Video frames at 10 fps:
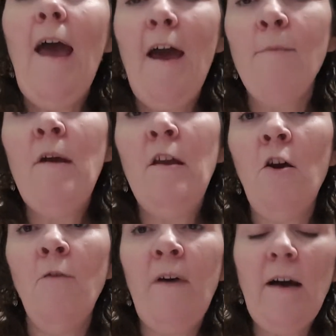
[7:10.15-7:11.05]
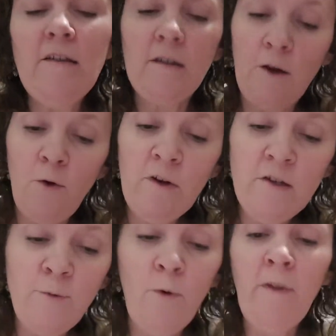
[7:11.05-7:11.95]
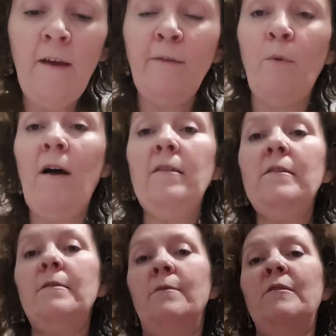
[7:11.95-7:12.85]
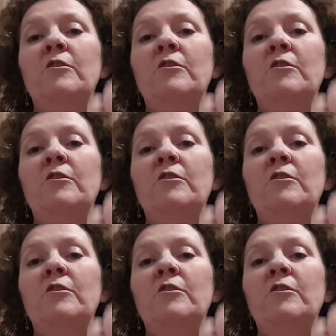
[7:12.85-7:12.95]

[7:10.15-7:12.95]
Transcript: How many of us, according to all these ones, which